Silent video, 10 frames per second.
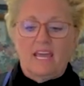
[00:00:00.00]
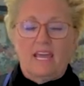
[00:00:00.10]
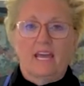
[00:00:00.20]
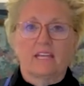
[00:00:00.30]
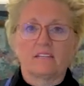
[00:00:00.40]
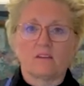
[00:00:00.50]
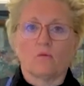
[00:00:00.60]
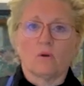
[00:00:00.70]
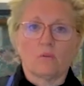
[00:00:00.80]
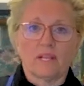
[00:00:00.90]
And
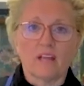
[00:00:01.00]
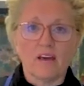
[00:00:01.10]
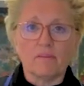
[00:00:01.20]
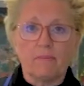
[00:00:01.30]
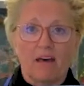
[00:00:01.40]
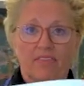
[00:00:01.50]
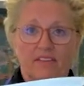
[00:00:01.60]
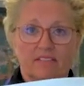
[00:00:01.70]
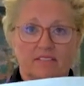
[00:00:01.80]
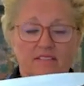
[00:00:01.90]
what we love about
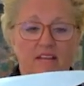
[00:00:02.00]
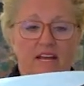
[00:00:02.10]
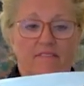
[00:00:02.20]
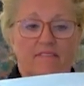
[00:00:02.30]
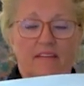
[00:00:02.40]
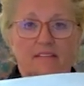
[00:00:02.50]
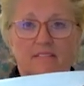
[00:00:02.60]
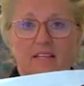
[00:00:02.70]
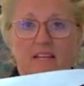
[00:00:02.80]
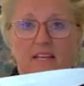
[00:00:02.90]
this knife
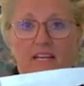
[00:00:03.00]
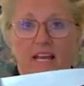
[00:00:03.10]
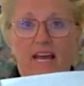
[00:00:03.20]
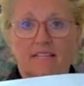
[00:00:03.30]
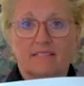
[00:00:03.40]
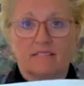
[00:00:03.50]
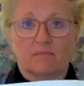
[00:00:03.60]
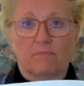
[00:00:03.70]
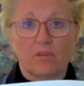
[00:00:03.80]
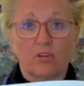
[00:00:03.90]
is it has
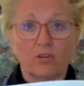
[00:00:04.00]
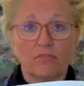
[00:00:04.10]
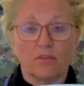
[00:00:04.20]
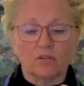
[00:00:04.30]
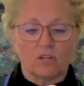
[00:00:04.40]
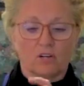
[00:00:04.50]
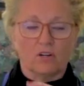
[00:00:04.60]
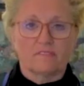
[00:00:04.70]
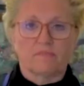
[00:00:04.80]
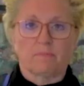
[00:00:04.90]
this beautiful
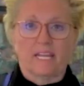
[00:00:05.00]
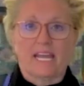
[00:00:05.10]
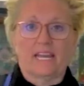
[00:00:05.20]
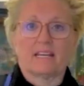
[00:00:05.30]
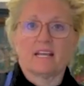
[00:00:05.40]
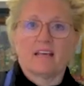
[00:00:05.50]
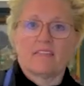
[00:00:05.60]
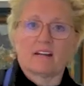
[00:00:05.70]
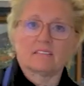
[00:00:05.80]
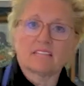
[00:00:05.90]
curved blade
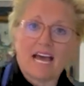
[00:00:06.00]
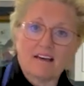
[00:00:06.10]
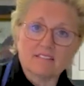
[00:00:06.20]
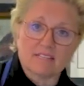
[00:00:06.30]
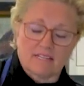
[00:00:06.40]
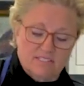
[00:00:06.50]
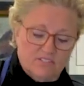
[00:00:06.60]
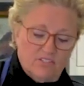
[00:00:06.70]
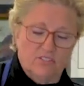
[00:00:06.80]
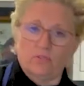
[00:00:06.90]
that allows
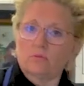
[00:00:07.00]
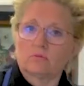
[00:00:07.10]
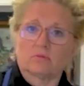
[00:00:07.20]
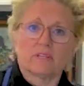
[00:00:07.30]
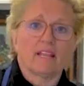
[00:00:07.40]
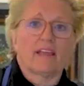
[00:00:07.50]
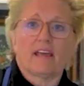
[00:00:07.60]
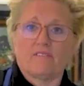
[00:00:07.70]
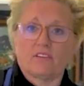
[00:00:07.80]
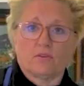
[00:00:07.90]
us to do really
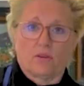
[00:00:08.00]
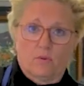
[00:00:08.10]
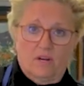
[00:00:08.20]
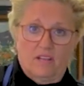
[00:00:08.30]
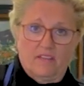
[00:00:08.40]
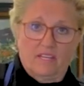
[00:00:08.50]
heavy duty work in the